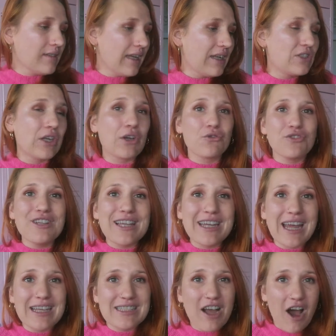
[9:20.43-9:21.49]
It's like a really
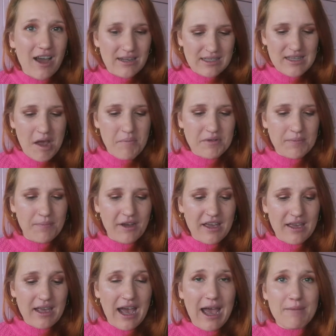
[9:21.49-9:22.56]
nice concept,
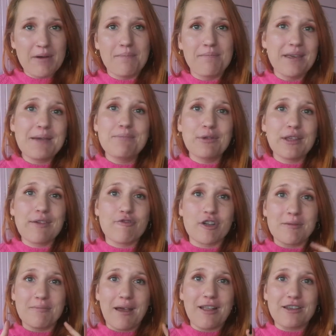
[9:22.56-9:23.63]
but I'm a big believer
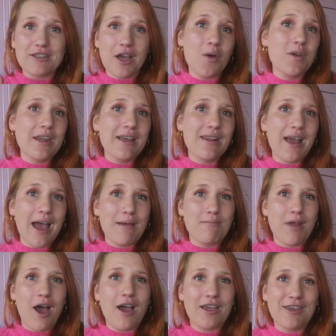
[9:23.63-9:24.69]
in melatonin. I'm
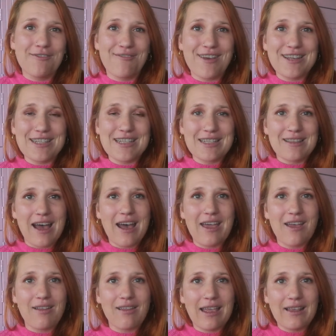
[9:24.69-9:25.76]
not convinced that
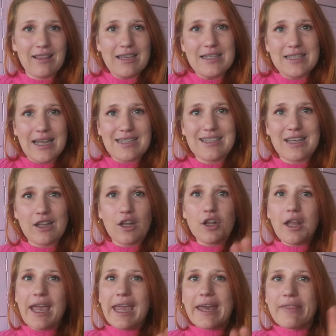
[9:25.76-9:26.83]
a lightly scented
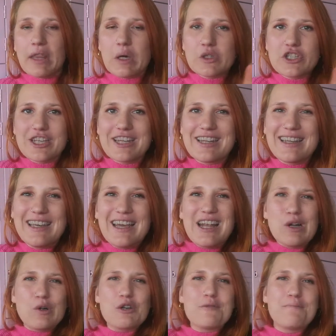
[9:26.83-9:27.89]
hand lotion
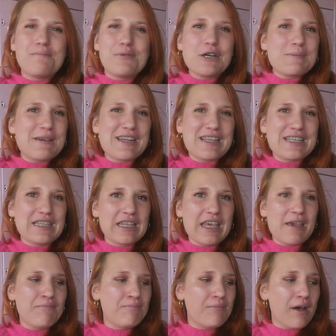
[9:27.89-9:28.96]
will put me to
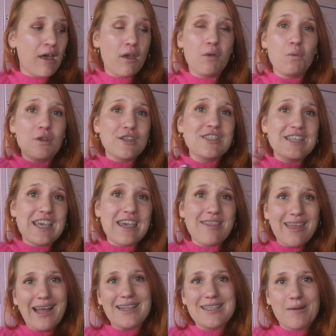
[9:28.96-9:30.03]
sleep, but we'll see.
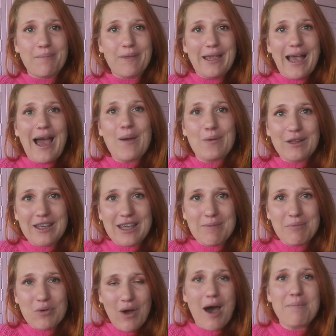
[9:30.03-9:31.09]
That's something I will
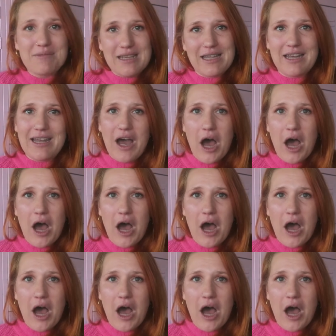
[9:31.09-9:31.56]
keep you updated